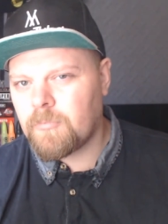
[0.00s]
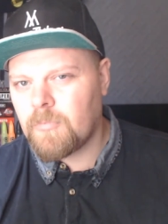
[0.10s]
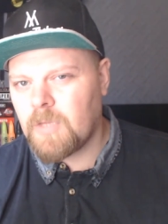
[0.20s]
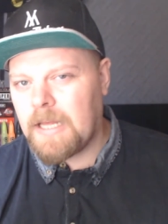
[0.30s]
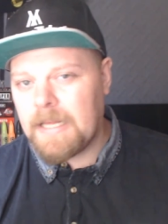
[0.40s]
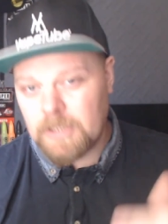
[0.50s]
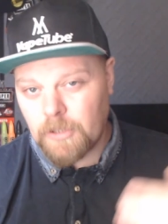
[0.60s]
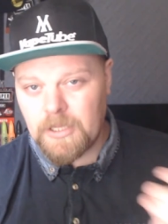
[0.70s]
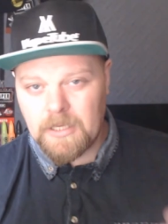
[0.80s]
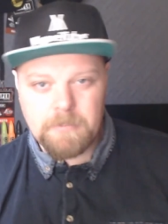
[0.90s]
and I
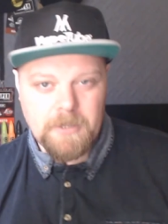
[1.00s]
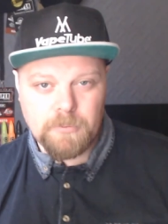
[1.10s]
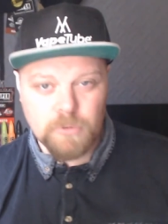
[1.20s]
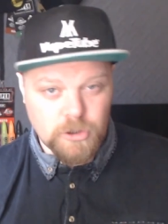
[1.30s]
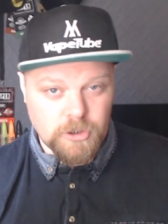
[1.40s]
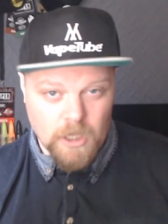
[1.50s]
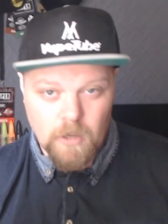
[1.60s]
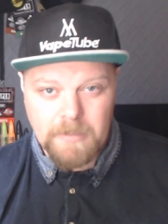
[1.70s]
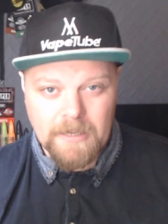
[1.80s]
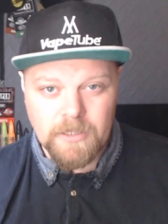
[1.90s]
think people should know
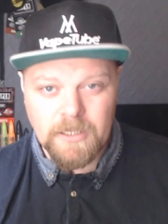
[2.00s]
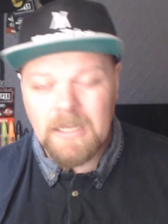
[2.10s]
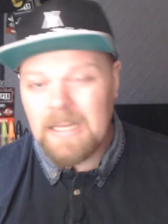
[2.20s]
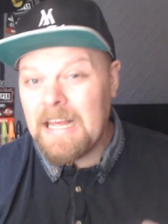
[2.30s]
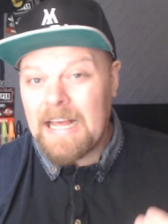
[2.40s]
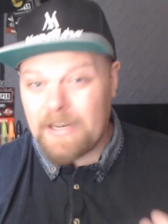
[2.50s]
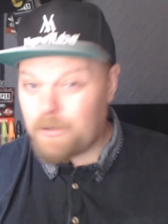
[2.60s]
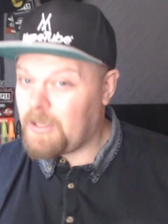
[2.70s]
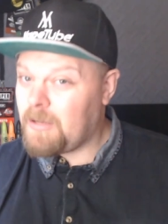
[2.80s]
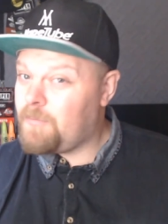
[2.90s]
about it, and I
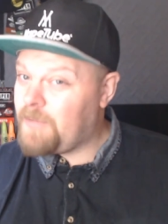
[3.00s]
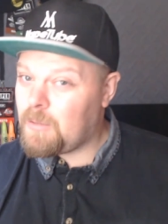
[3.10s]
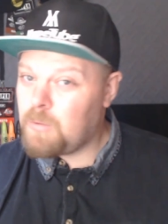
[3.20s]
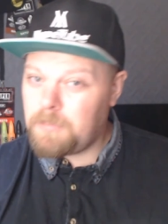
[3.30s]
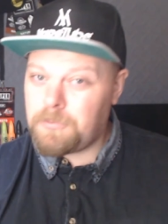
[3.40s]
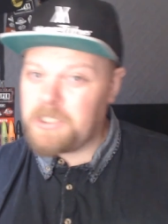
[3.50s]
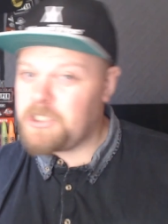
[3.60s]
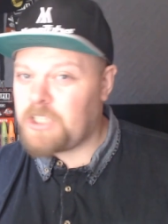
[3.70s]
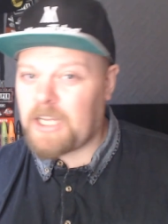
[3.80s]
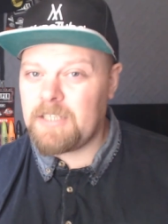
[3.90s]
think Vic will
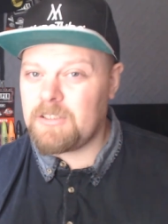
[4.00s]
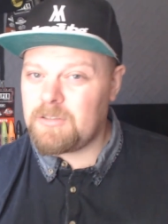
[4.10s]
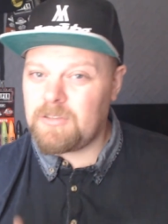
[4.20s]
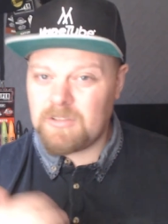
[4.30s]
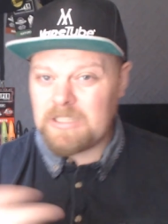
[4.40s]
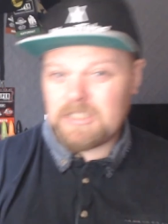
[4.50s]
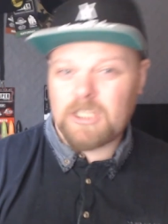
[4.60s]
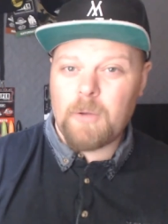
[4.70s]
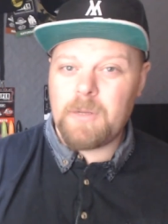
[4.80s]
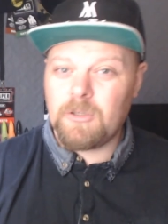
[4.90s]
appreciate this
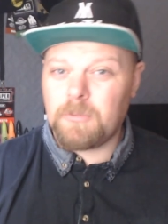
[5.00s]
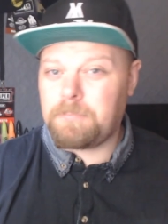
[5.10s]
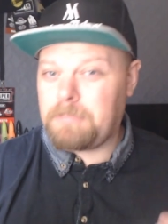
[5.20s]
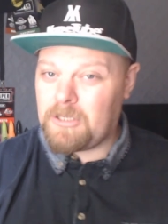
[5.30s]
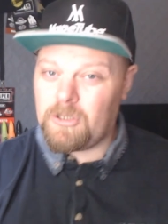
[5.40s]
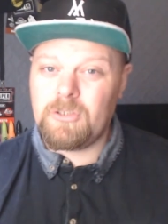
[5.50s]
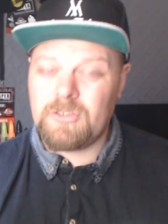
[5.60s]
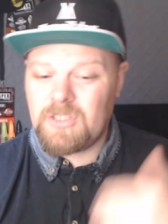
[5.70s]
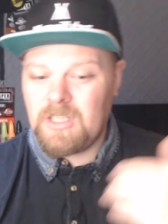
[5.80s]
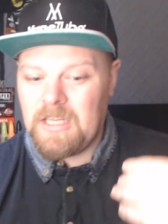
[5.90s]
going up
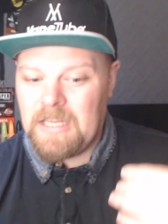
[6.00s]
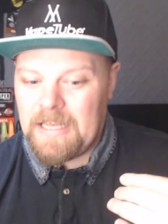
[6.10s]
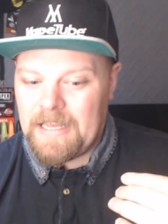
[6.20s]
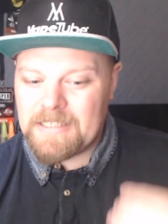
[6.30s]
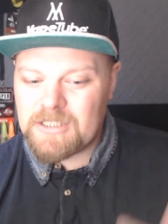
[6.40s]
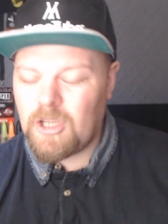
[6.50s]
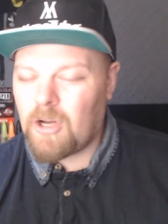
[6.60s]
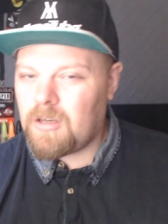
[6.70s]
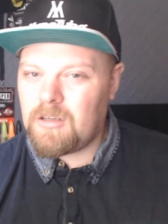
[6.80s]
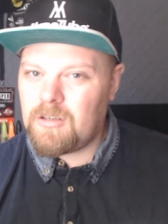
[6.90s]
because it's not
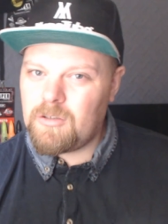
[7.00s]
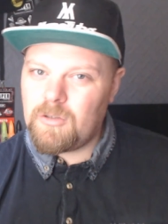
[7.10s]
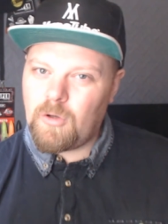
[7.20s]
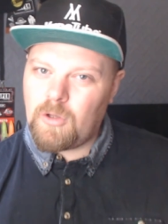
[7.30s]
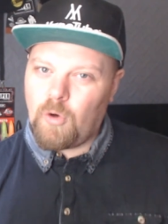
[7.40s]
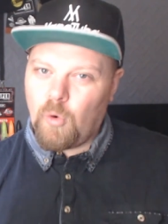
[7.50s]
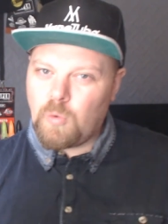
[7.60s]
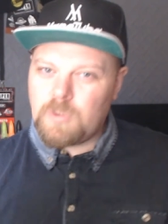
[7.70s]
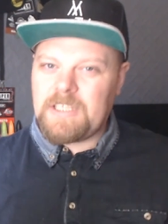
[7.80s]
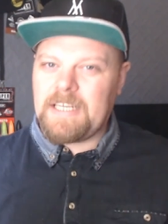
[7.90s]

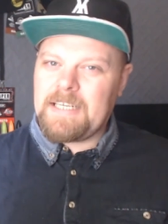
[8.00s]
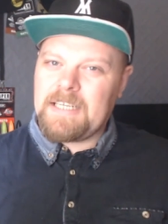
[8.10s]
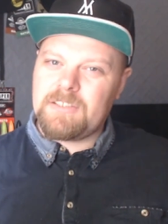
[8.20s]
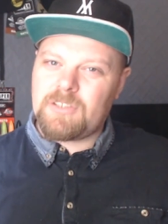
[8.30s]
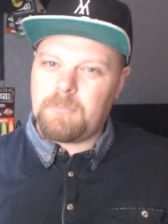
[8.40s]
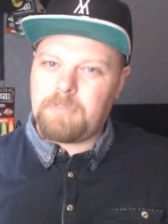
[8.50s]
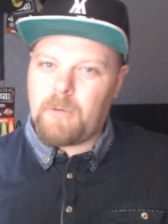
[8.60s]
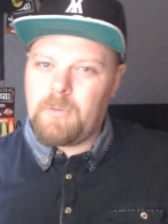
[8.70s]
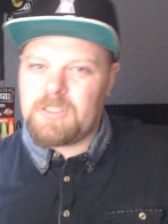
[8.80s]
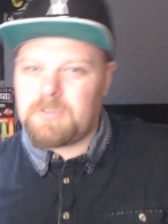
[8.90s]
all seen as
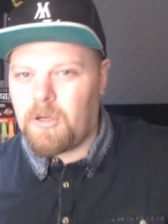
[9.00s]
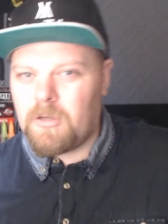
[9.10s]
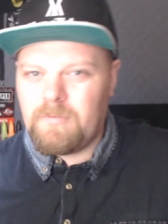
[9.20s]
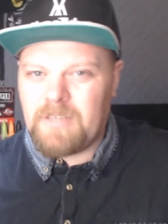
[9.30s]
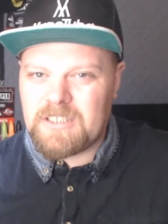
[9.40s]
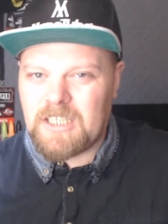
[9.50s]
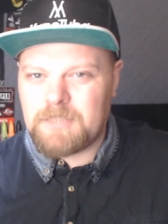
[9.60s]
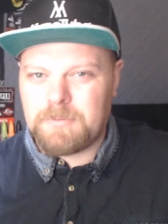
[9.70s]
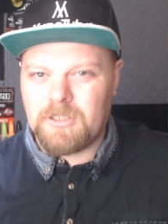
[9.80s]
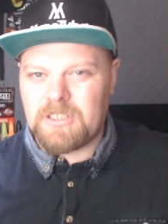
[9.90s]
blowing smoke up Vic's ass
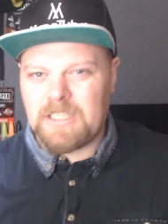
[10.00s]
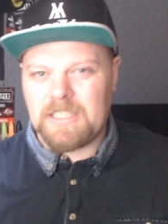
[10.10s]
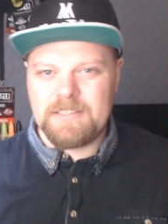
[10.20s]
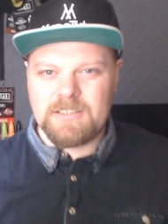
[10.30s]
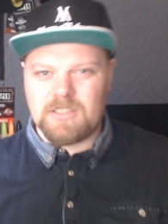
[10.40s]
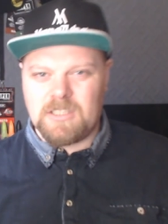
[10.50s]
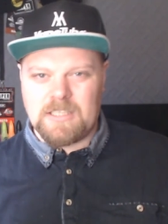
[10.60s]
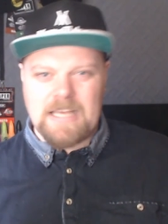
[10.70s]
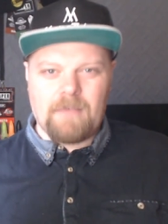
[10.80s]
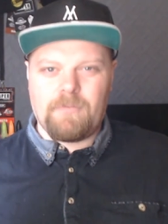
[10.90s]
because he's the
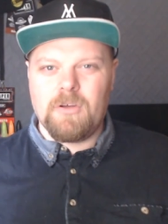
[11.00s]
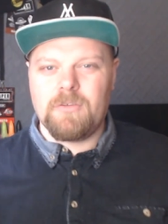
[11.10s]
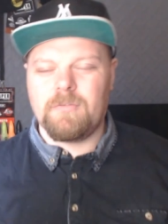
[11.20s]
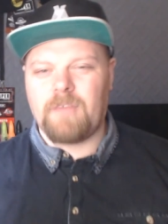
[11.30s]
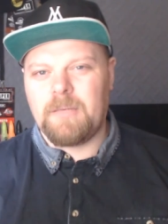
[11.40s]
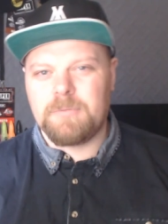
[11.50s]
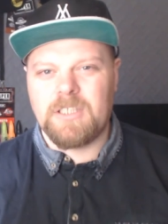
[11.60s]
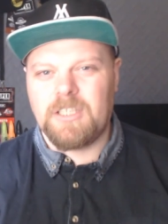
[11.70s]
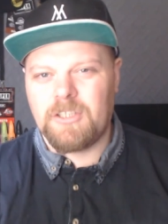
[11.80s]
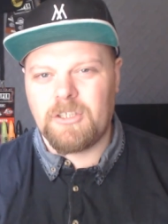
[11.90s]
gaffer of the vape
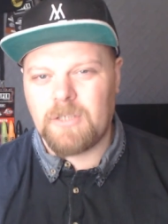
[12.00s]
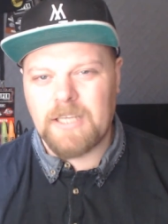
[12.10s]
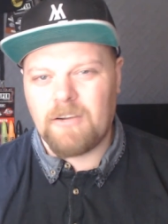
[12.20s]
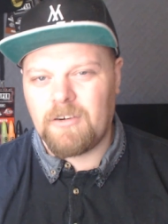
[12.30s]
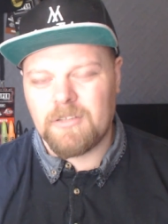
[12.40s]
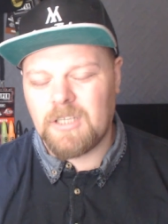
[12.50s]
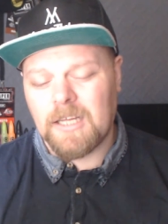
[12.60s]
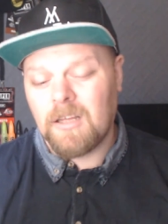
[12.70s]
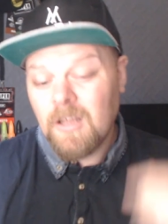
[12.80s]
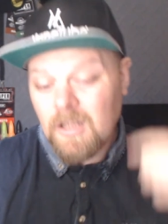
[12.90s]
scene in the UK or anything like
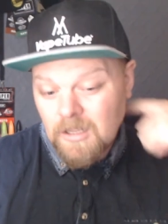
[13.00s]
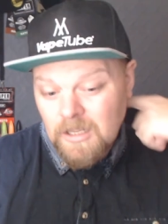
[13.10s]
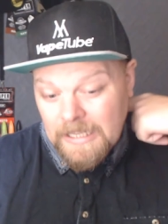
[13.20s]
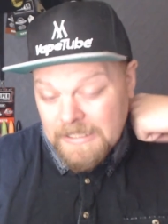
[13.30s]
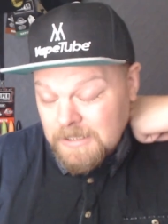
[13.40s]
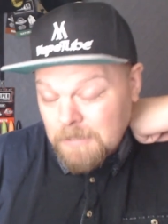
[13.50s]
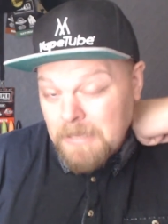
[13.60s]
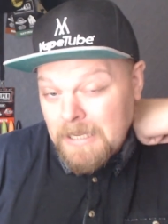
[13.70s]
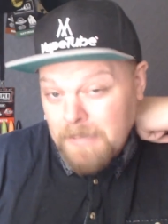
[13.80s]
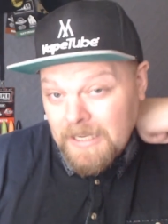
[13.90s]
that. It's
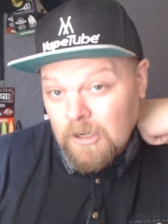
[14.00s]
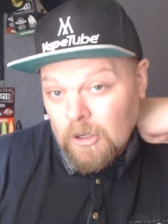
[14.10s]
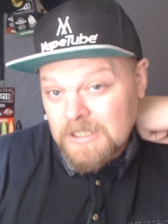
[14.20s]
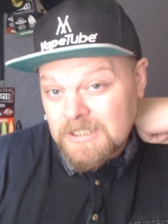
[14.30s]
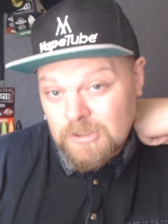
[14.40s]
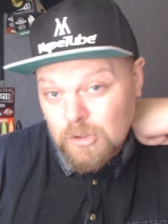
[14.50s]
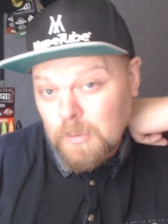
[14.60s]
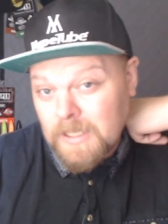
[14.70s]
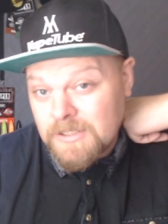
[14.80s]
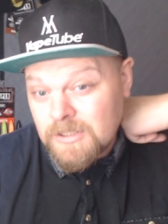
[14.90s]
me being honest as
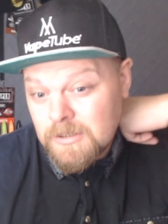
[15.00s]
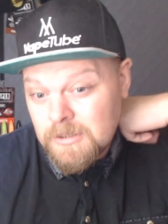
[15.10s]
always.